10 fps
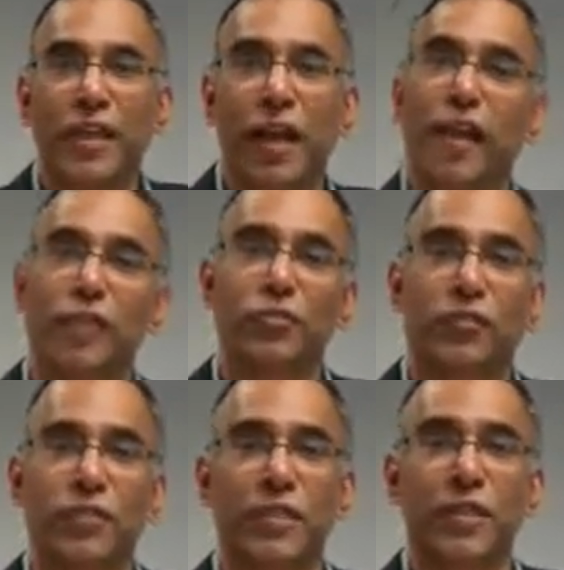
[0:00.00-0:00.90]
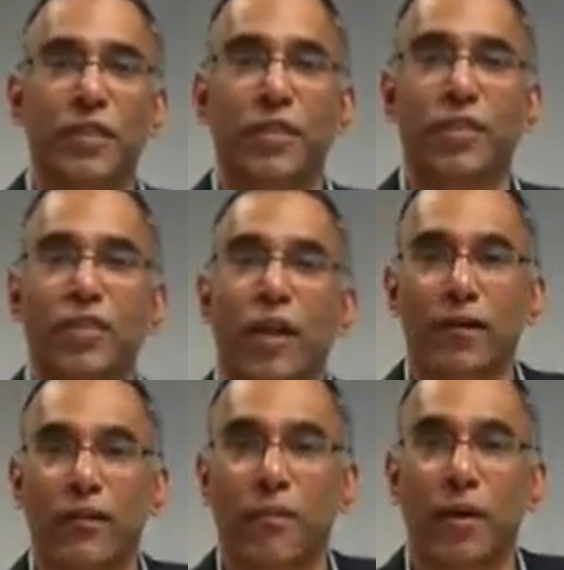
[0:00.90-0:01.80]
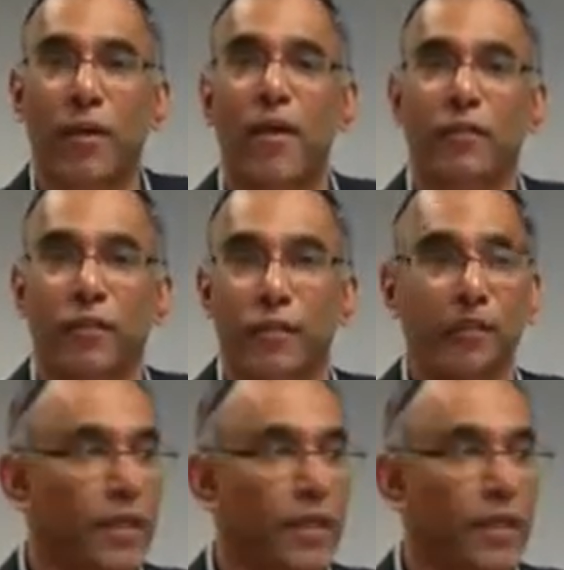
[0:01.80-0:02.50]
classrooms in Stratford-upon-Avon,